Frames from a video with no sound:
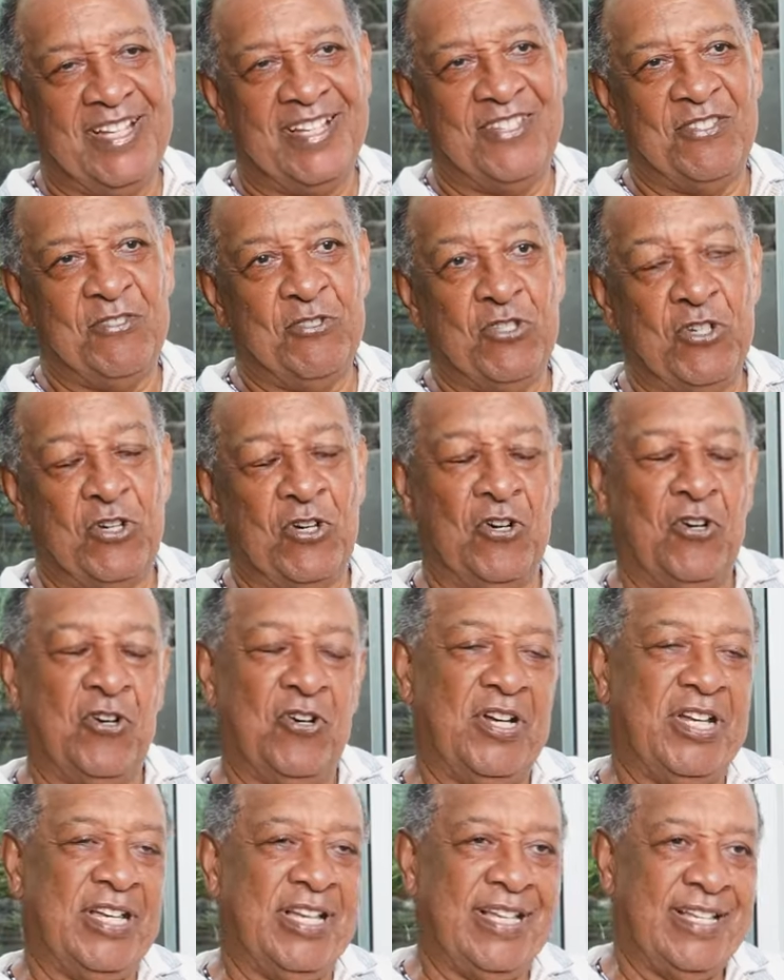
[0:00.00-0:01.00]
you
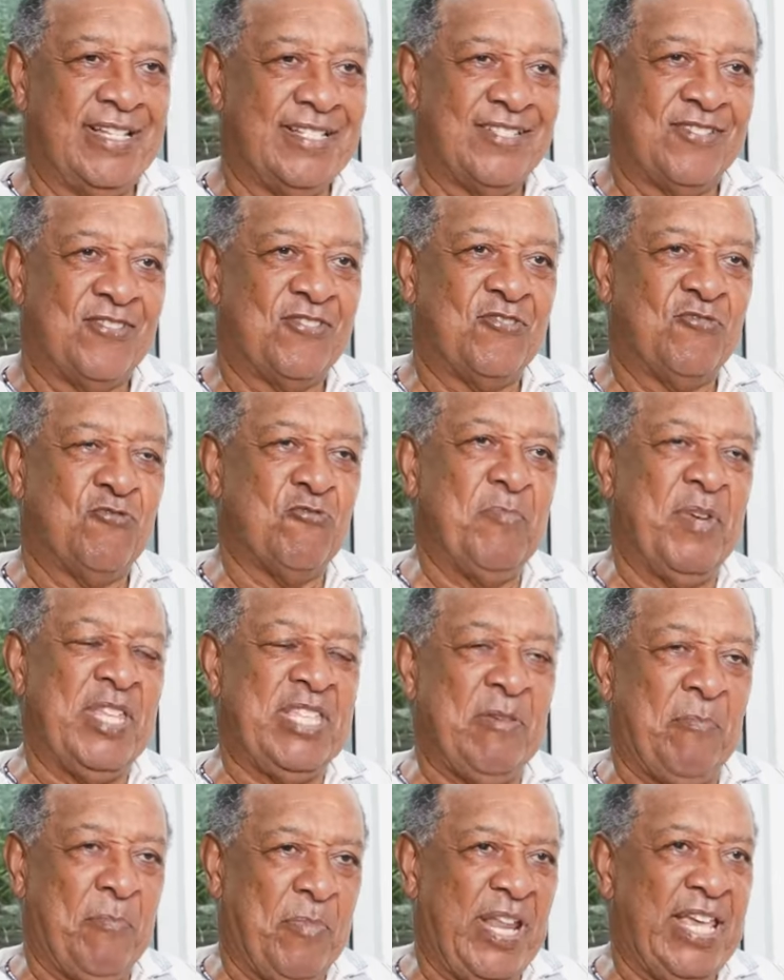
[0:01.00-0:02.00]
know, uh, too
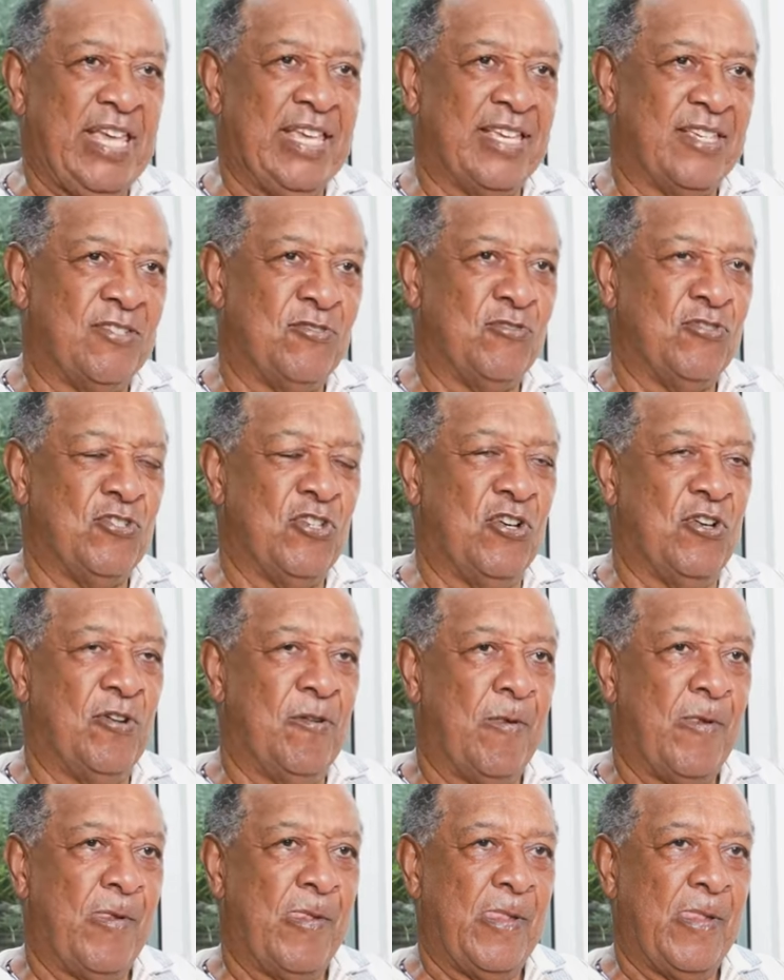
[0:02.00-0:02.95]
many players, you know.